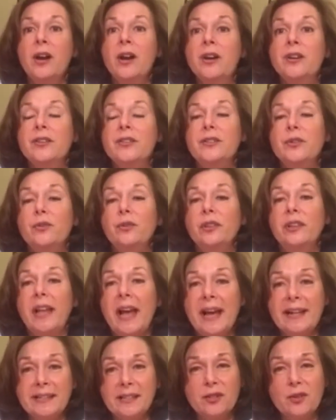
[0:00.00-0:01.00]
So
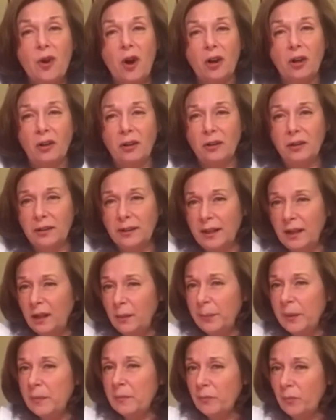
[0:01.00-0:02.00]
let's talk a little
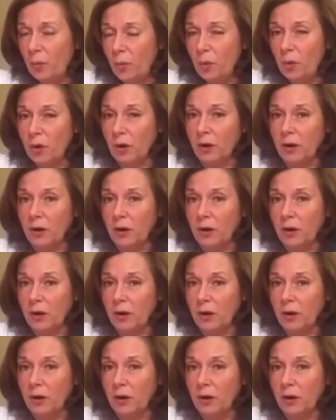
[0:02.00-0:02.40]
bit more